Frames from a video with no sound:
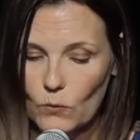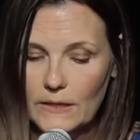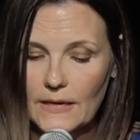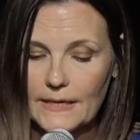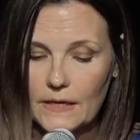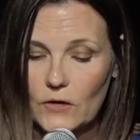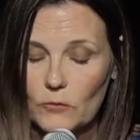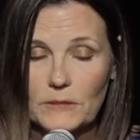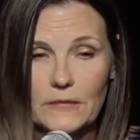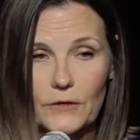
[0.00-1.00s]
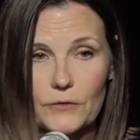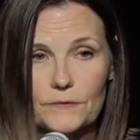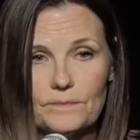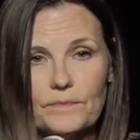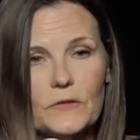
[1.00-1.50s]
One night at home
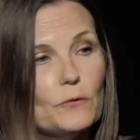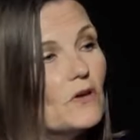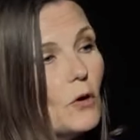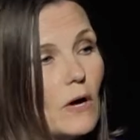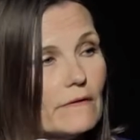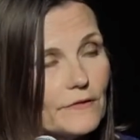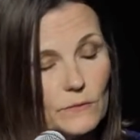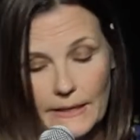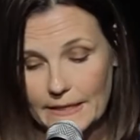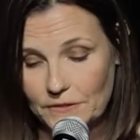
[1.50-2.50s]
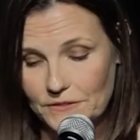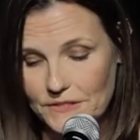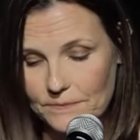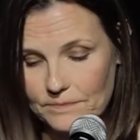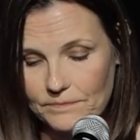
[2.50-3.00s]
alone, you go off the
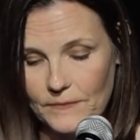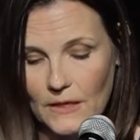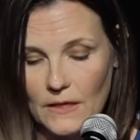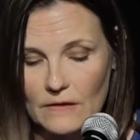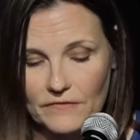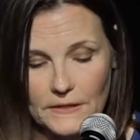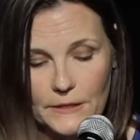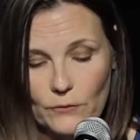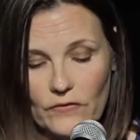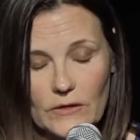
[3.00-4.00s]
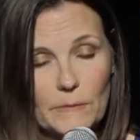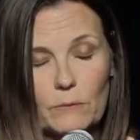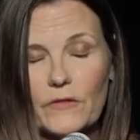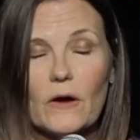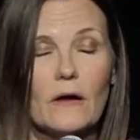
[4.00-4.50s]
rails filling your stomach
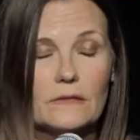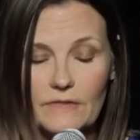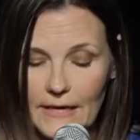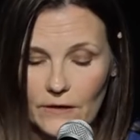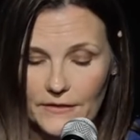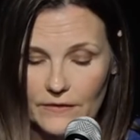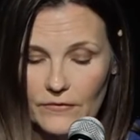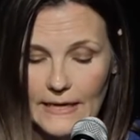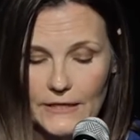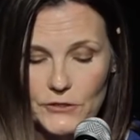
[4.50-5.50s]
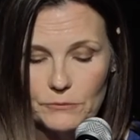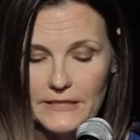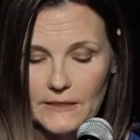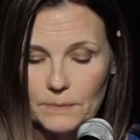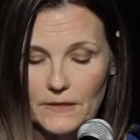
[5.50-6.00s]
with all of the healthy snacks you
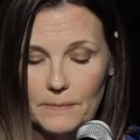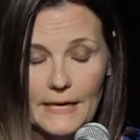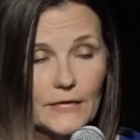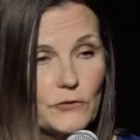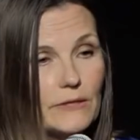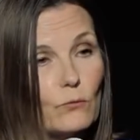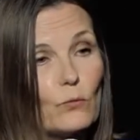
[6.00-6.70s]
keep in the pantry